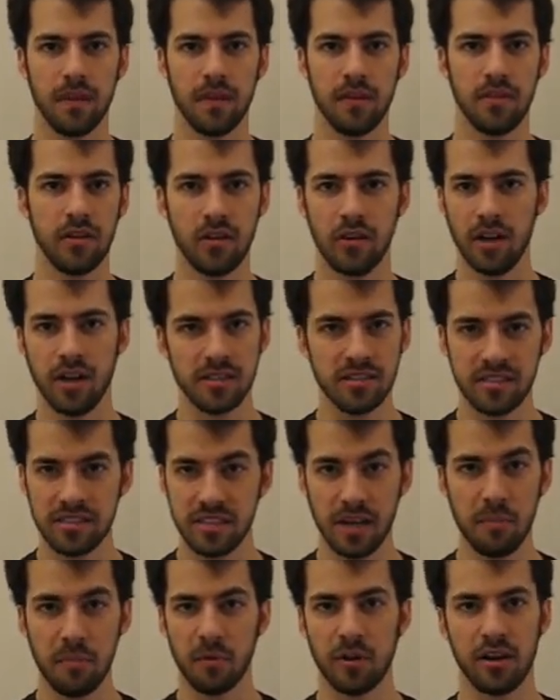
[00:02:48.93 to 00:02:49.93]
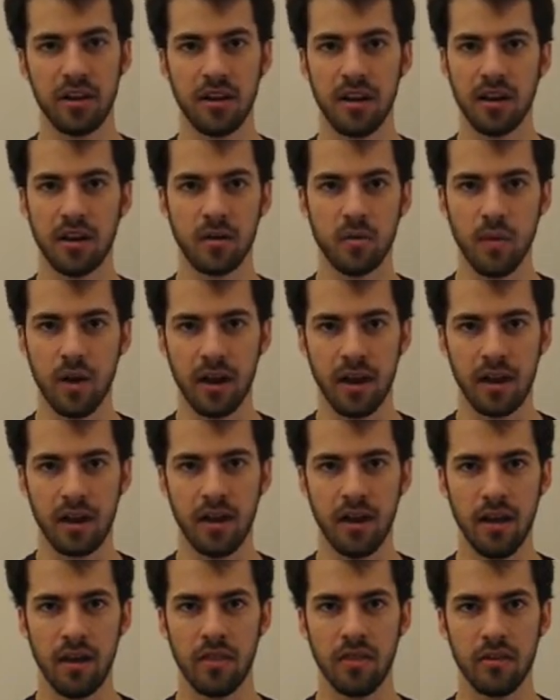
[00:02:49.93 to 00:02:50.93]
They're not separate in any way.
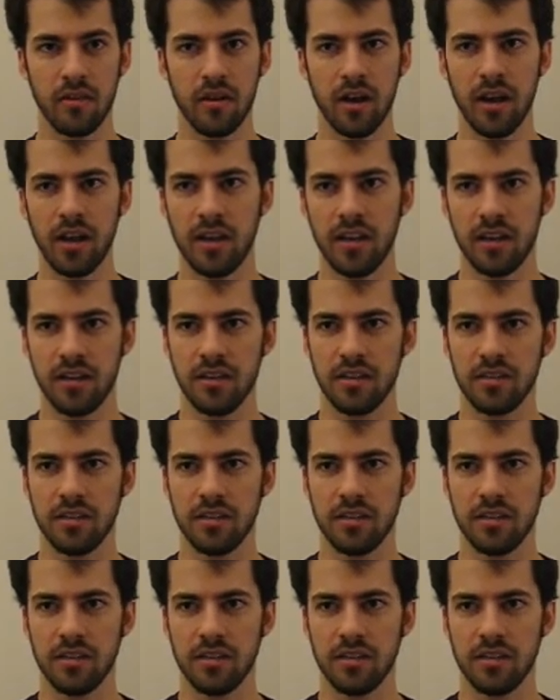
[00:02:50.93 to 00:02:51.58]
They're not